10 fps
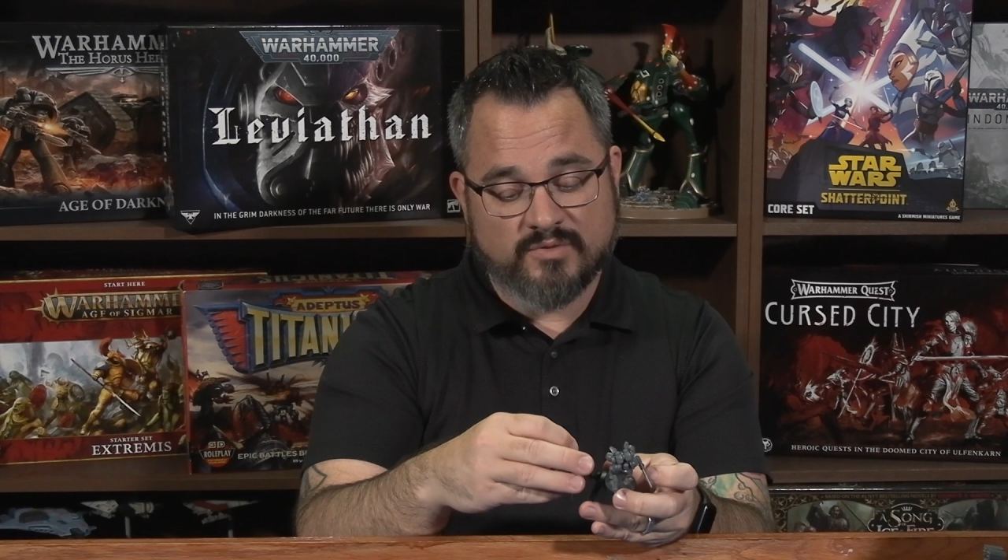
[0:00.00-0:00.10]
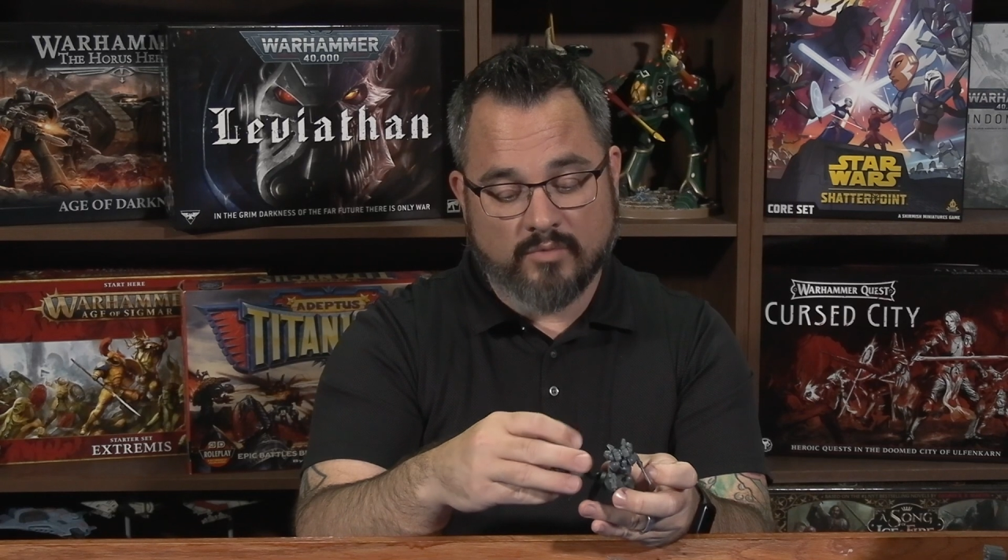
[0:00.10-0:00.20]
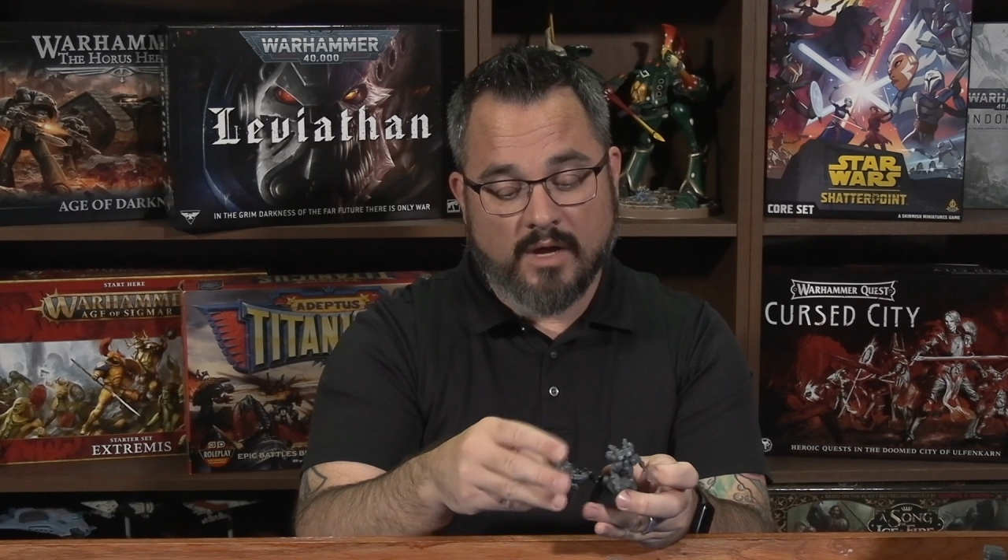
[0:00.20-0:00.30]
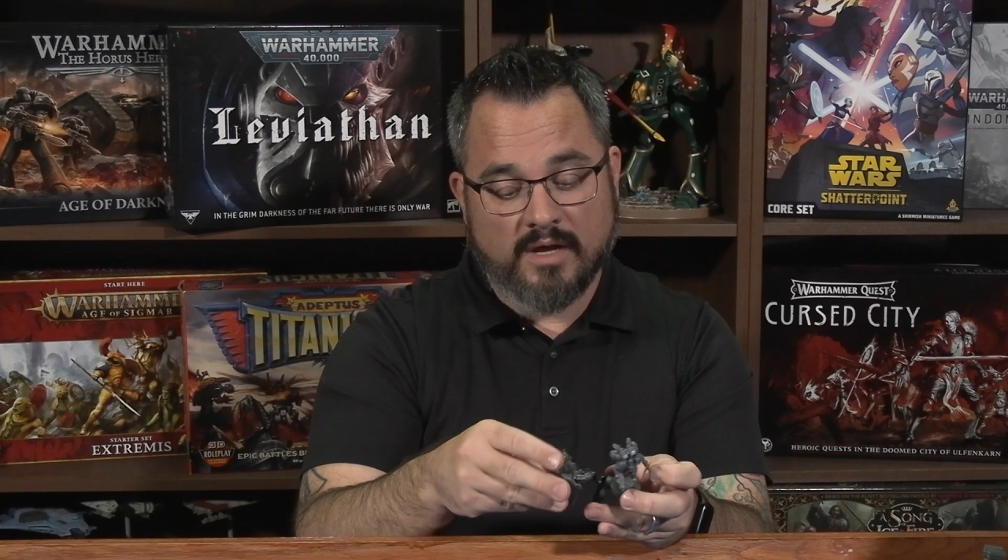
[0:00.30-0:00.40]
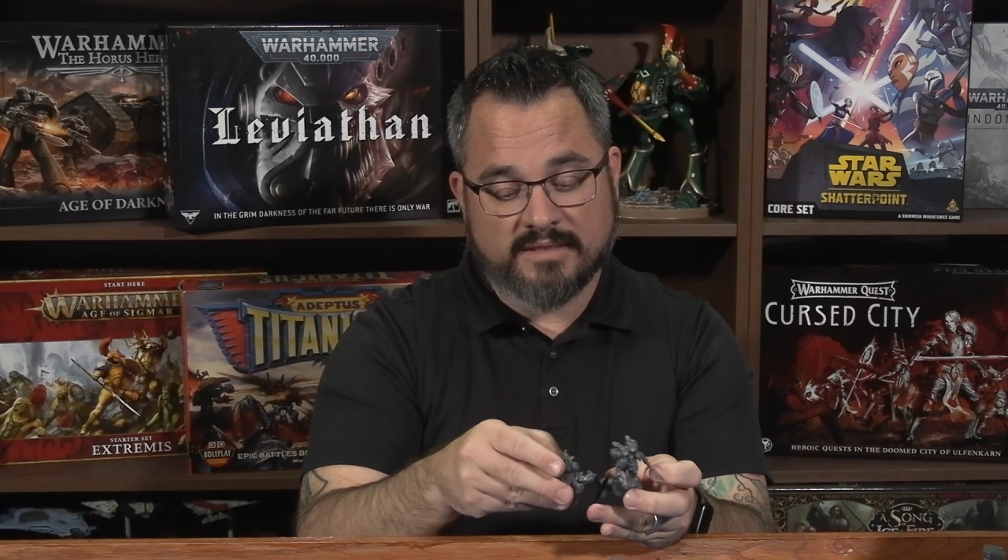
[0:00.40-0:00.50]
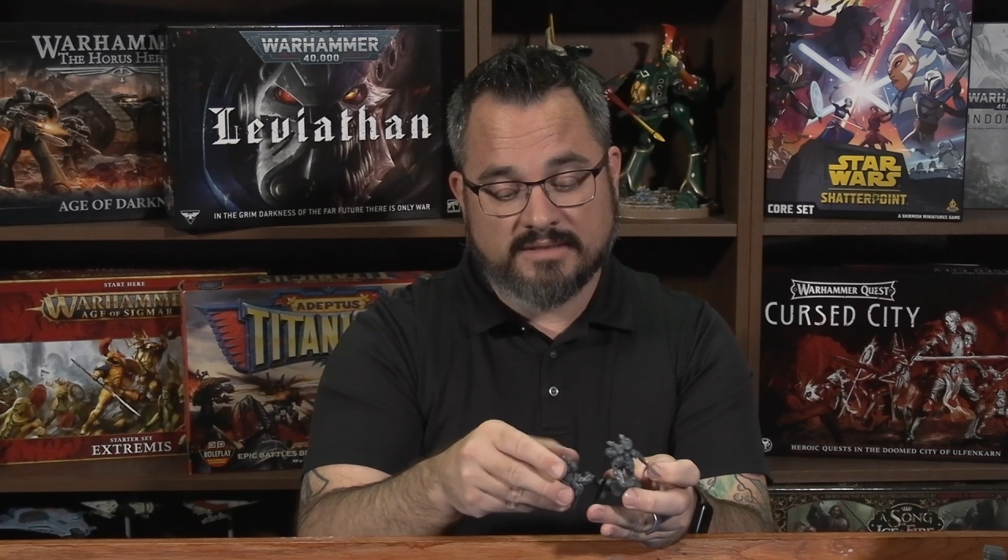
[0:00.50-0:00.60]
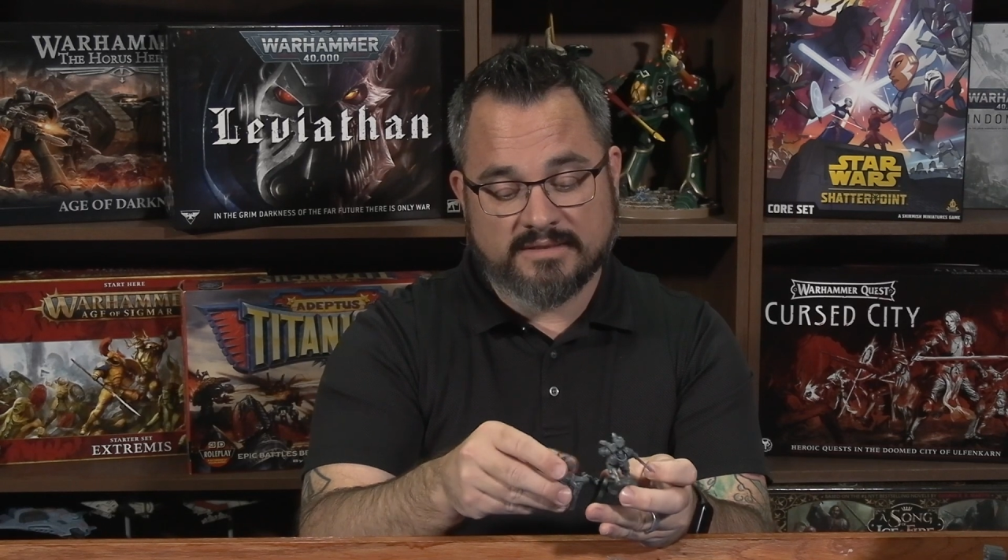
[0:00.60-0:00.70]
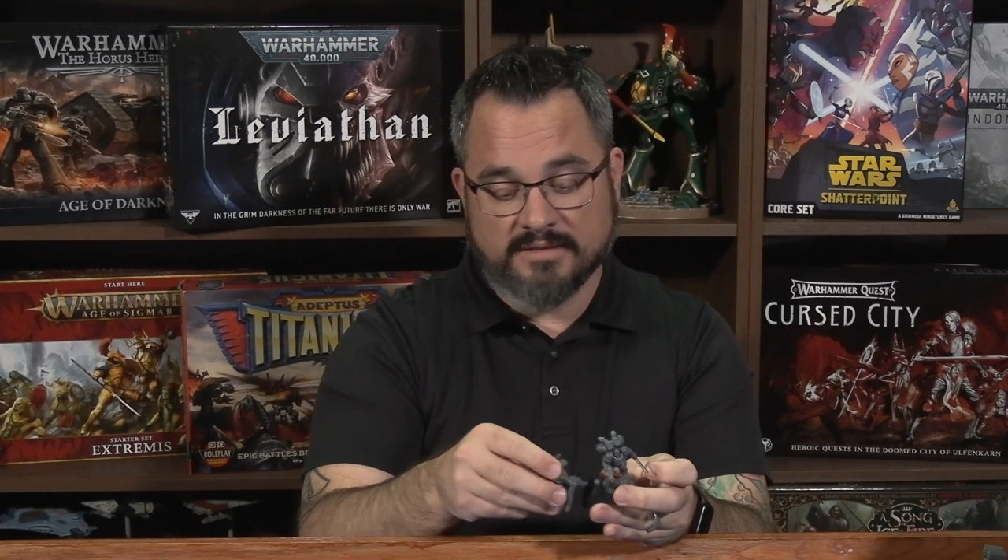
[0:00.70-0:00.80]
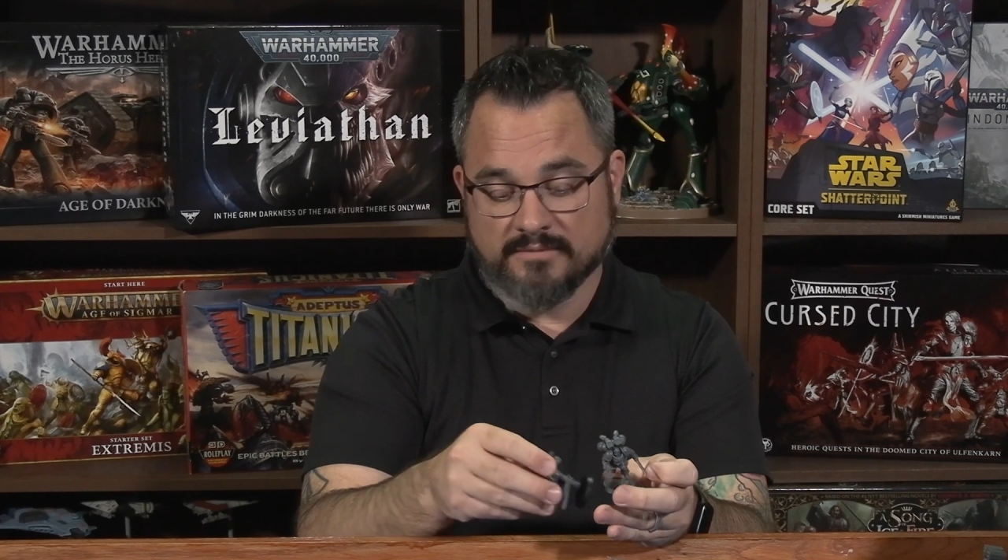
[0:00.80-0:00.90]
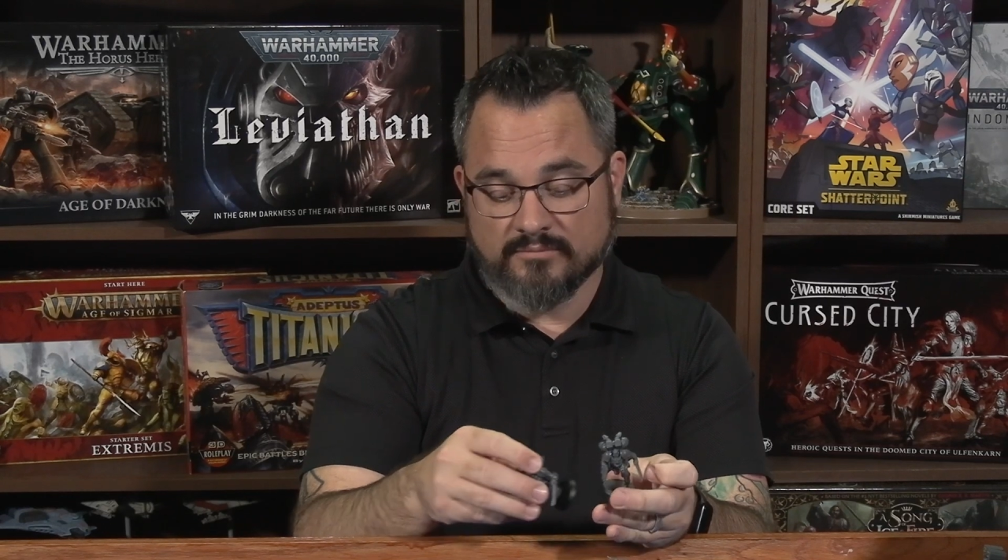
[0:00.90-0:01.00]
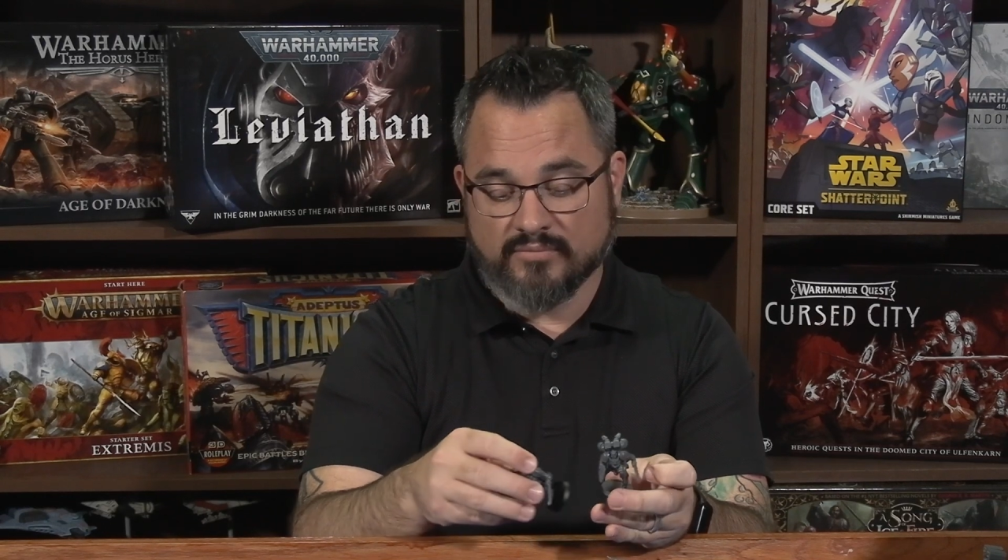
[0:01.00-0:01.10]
rocks and